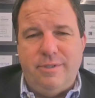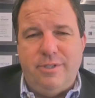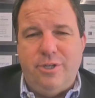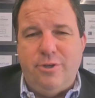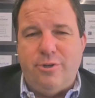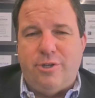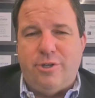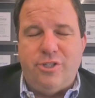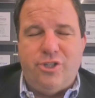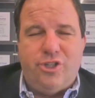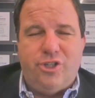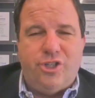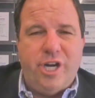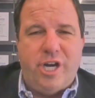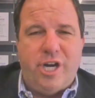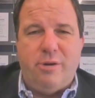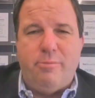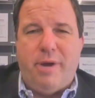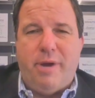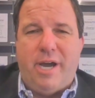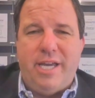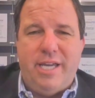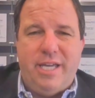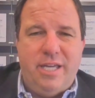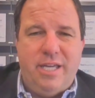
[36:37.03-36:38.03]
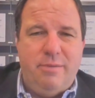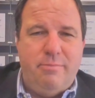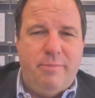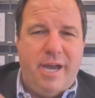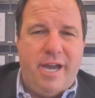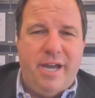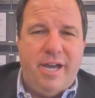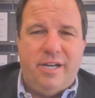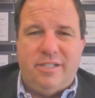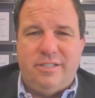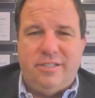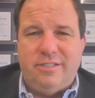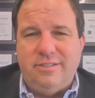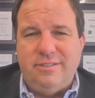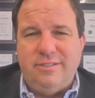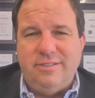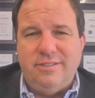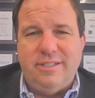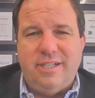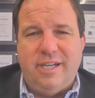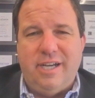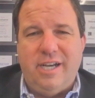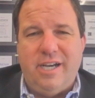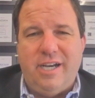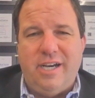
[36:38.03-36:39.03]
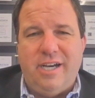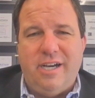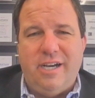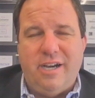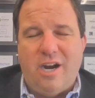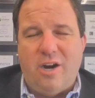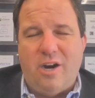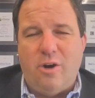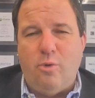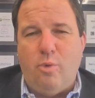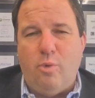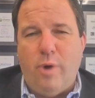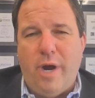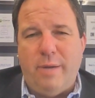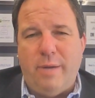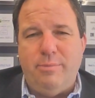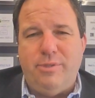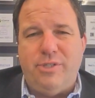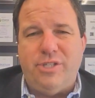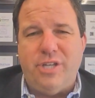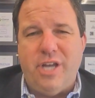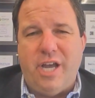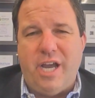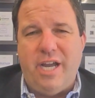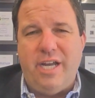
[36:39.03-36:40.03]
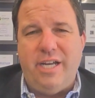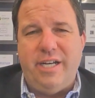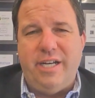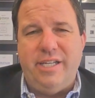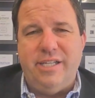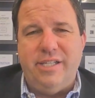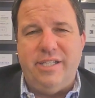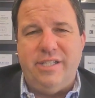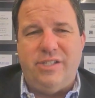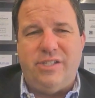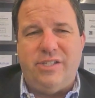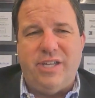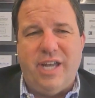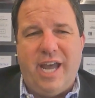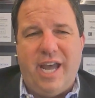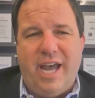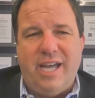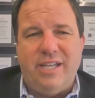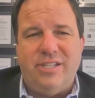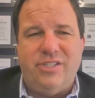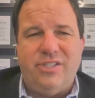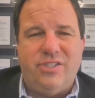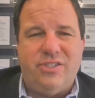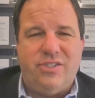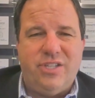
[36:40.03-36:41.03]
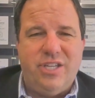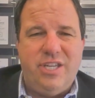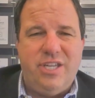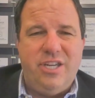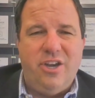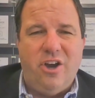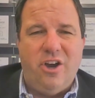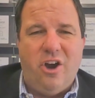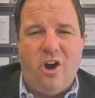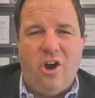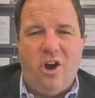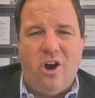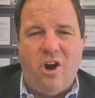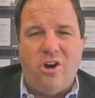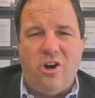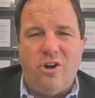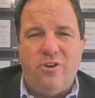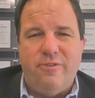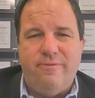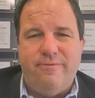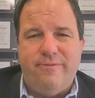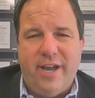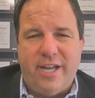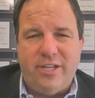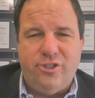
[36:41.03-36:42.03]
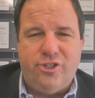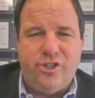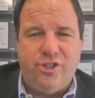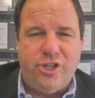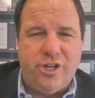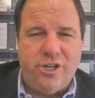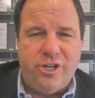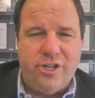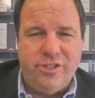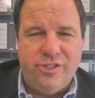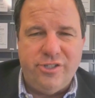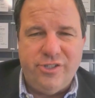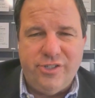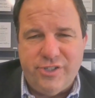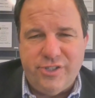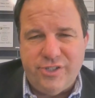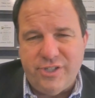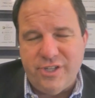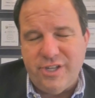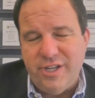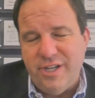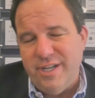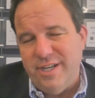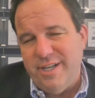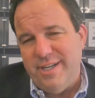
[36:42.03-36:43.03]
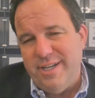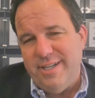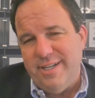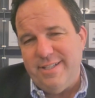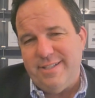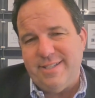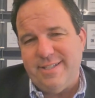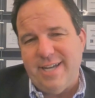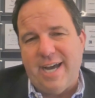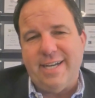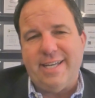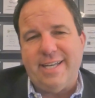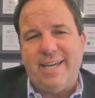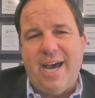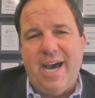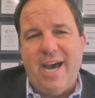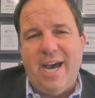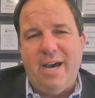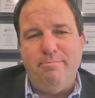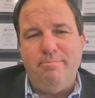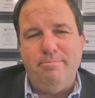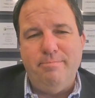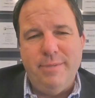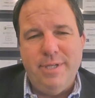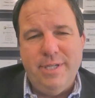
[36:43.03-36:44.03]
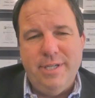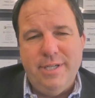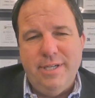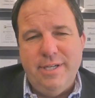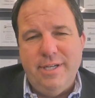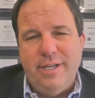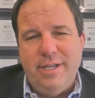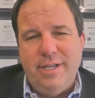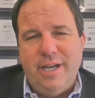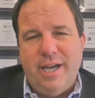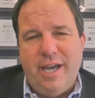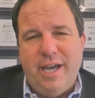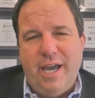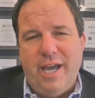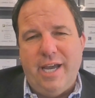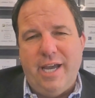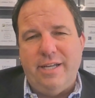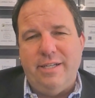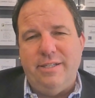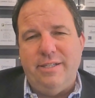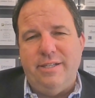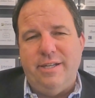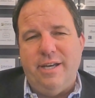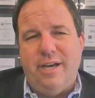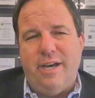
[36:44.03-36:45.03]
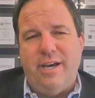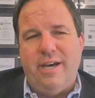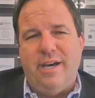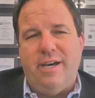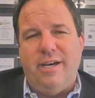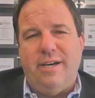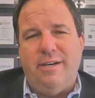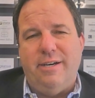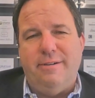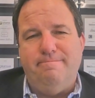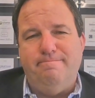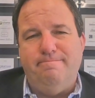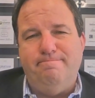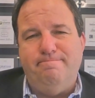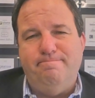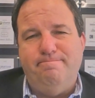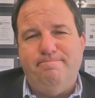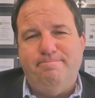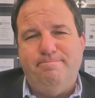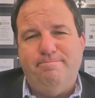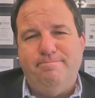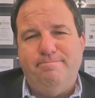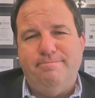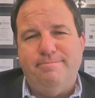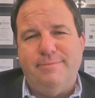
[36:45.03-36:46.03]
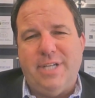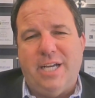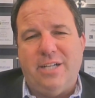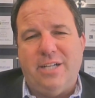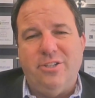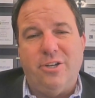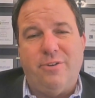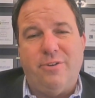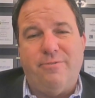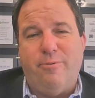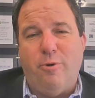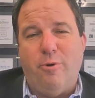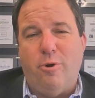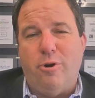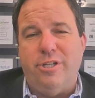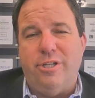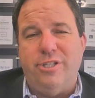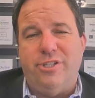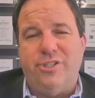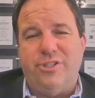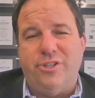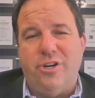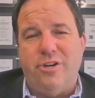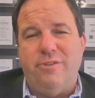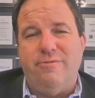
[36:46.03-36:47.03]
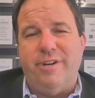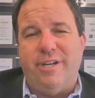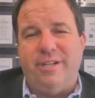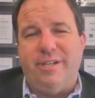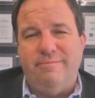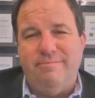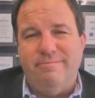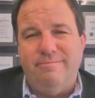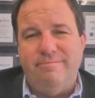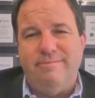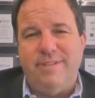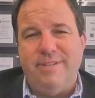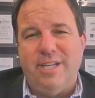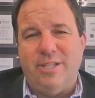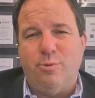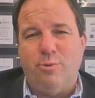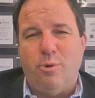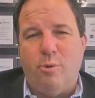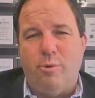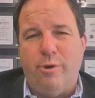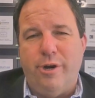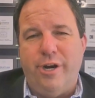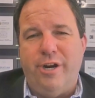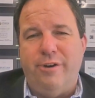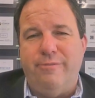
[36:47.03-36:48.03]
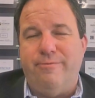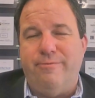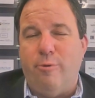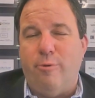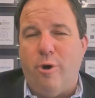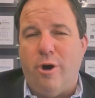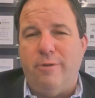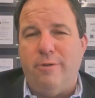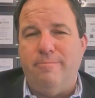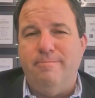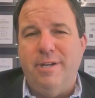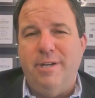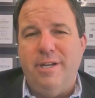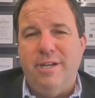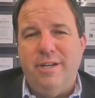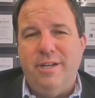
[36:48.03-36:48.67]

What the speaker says: You can share my email. Our website is sdrventures.com. And I look forward to serving. That's what we're here for.